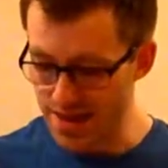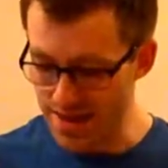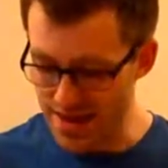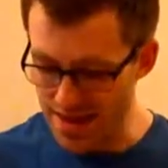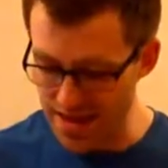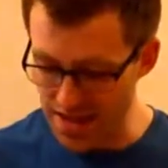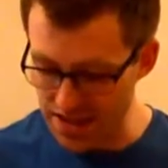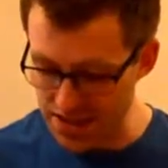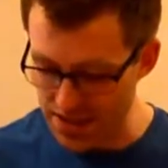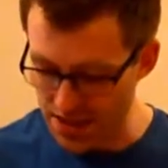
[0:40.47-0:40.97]

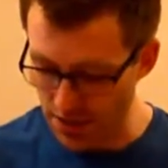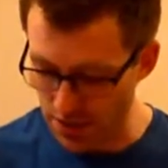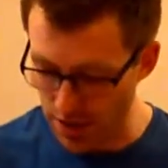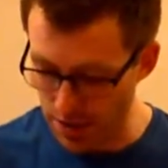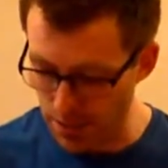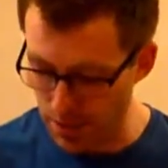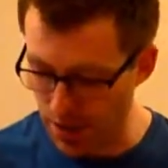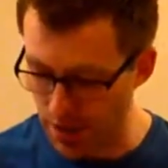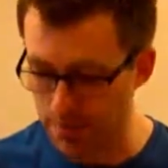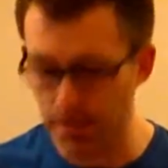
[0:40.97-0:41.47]
This
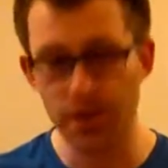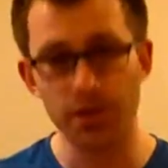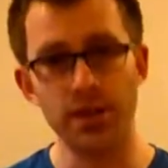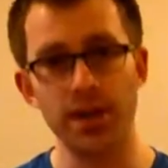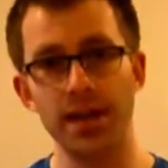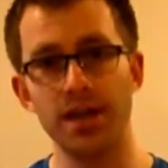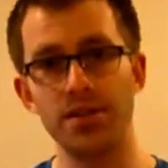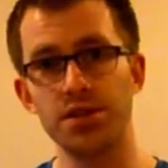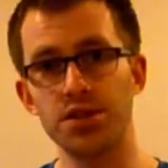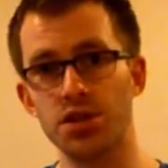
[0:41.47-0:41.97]
time we're going to be
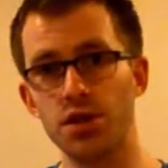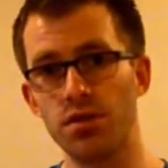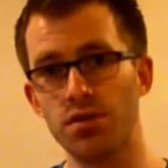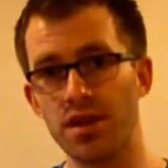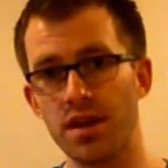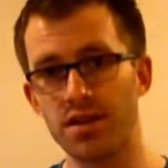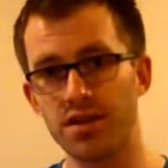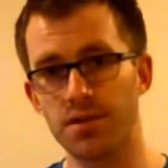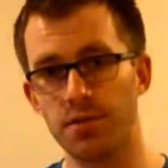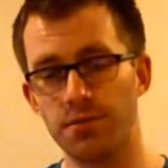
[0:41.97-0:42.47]
looking at the
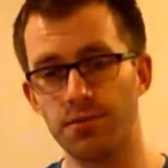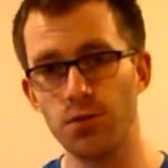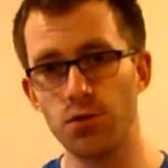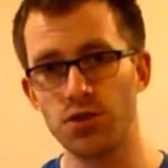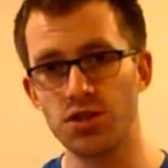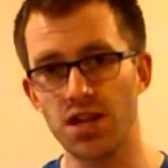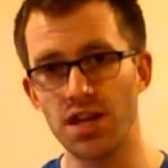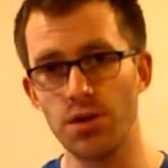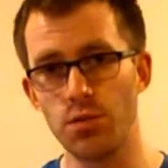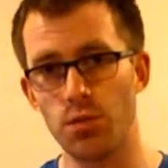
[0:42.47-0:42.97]

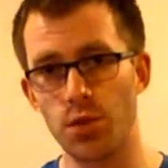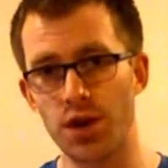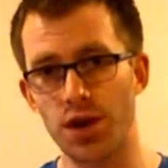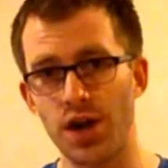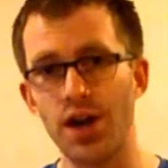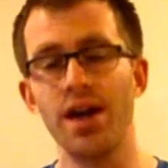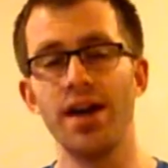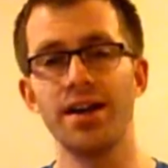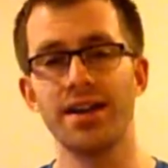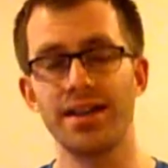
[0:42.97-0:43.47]
2014
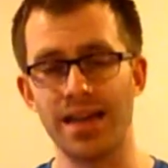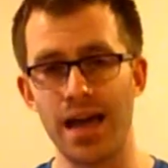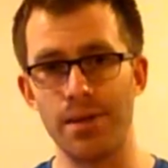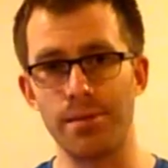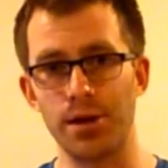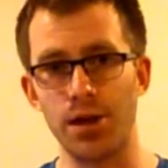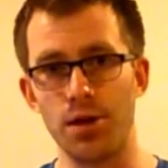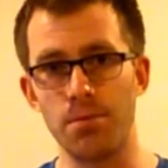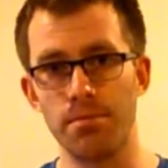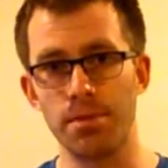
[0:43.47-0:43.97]
winner,
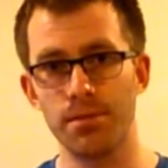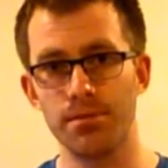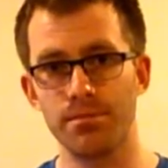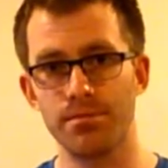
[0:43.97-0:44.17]
Camel Up.